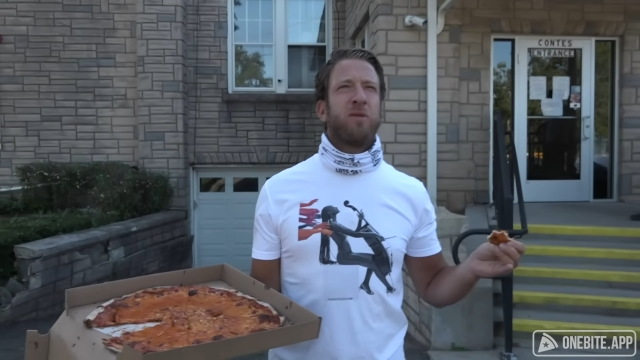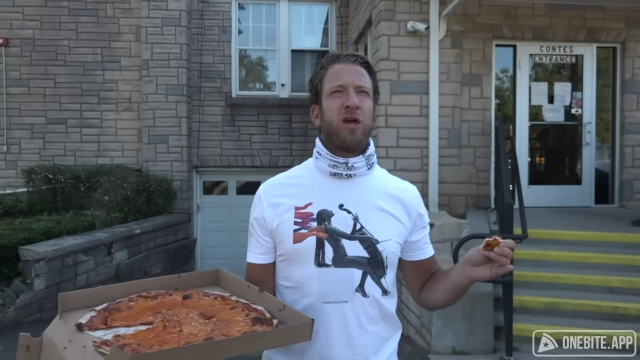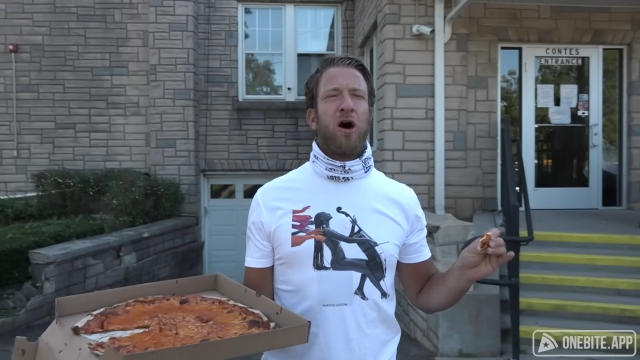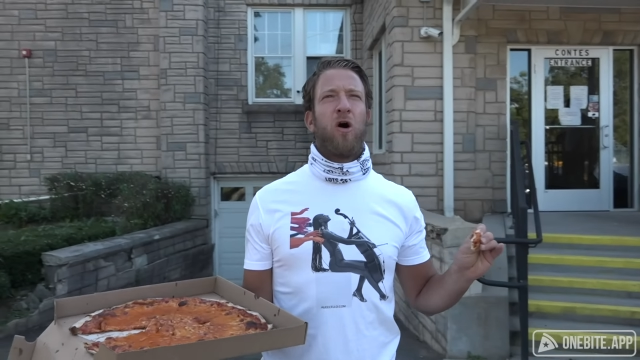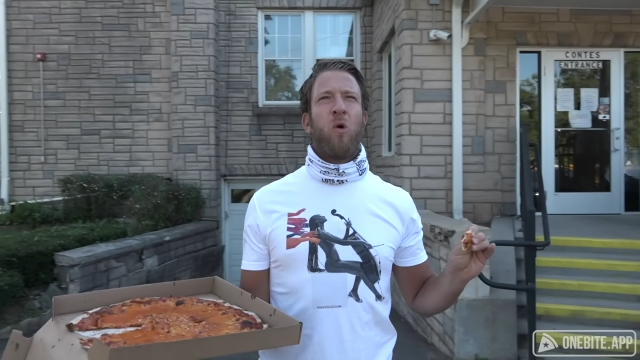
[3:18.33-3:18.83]
at
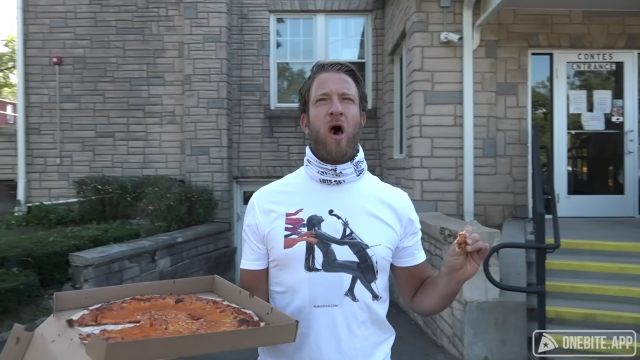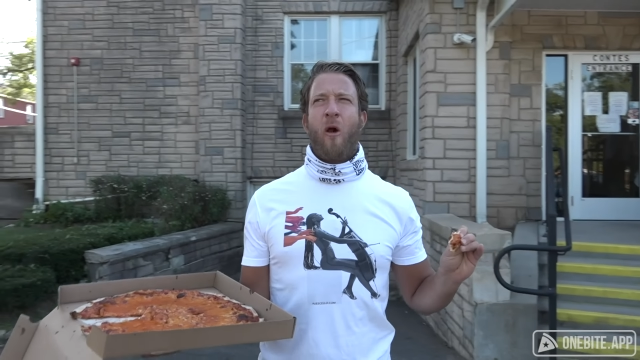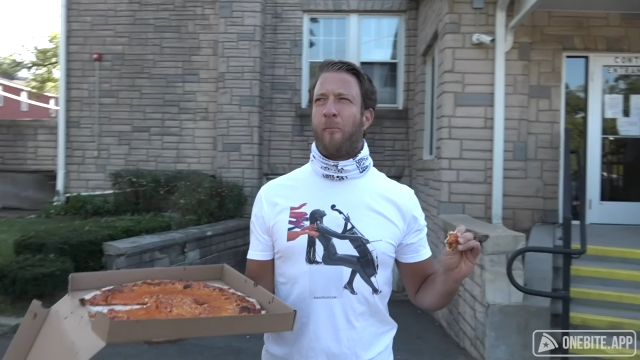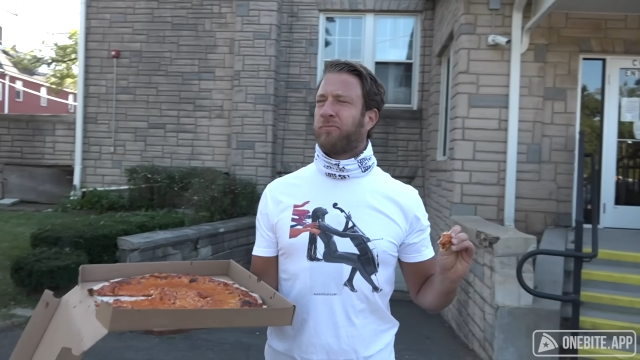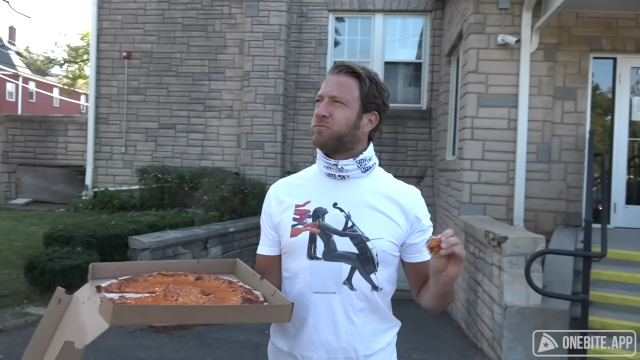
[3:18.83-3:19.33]
me. Oh,
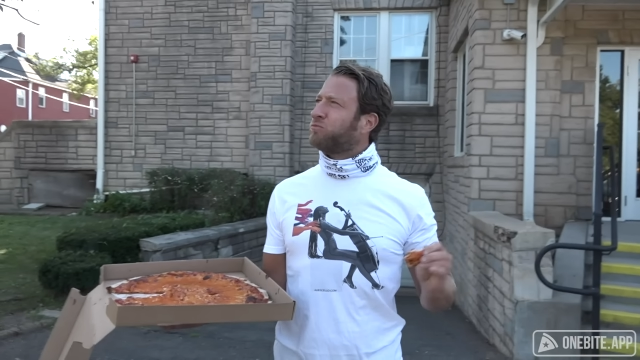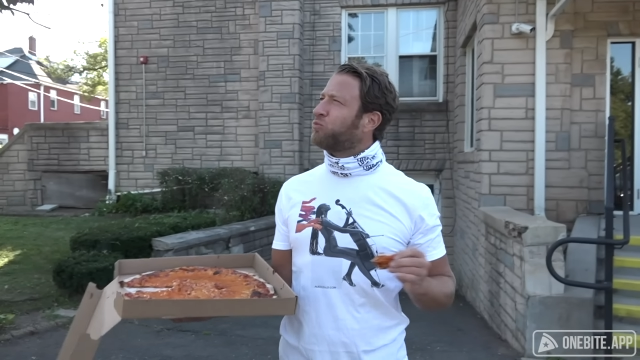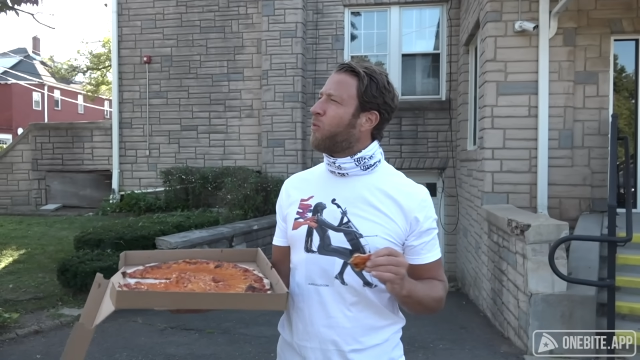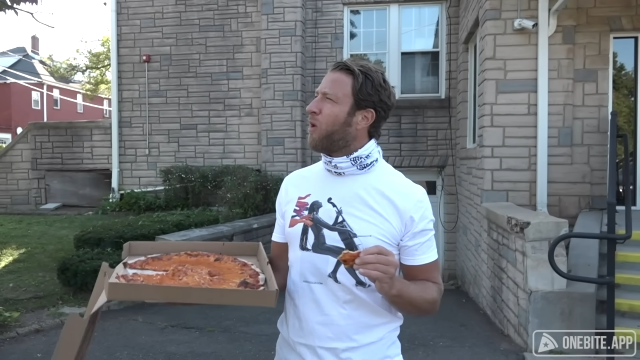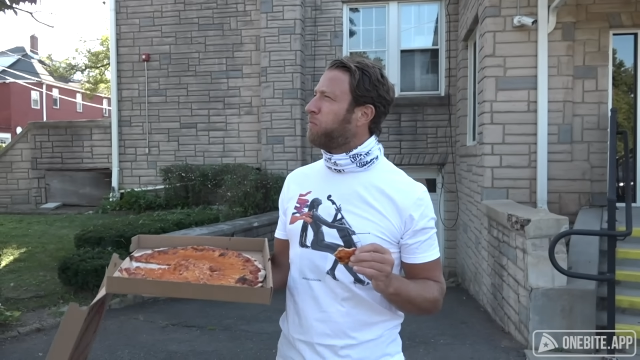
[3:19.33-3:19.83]
um,
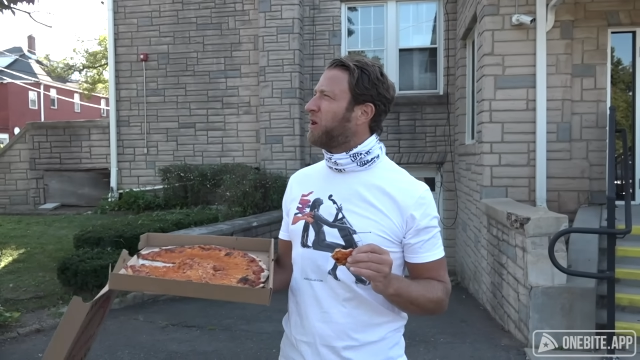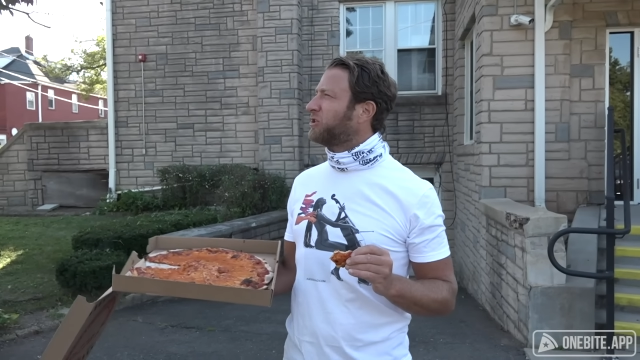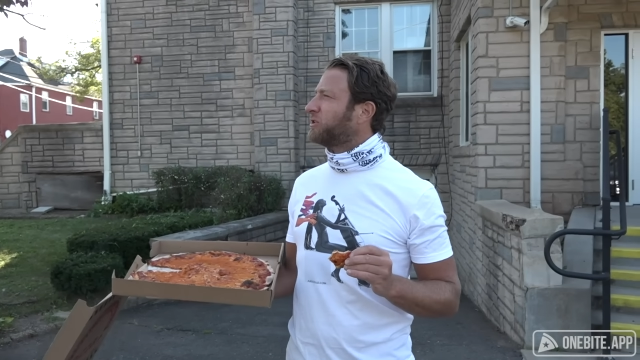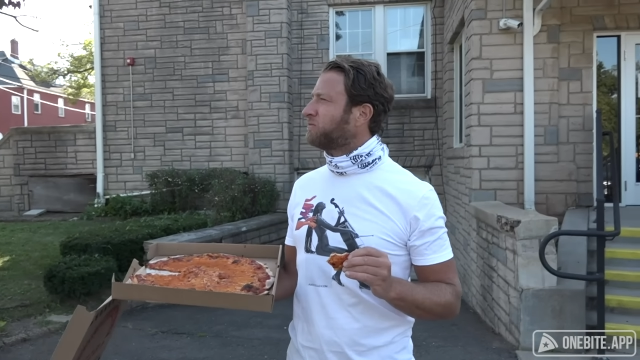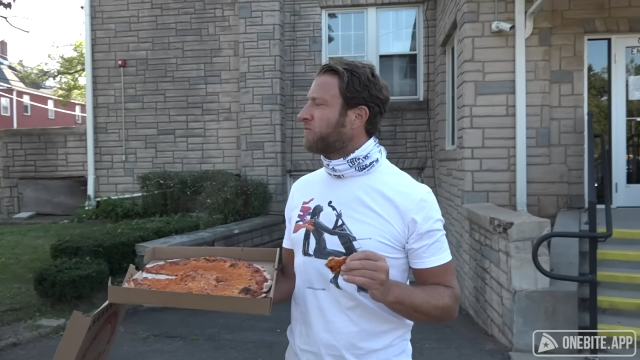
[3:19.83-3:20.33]
what place?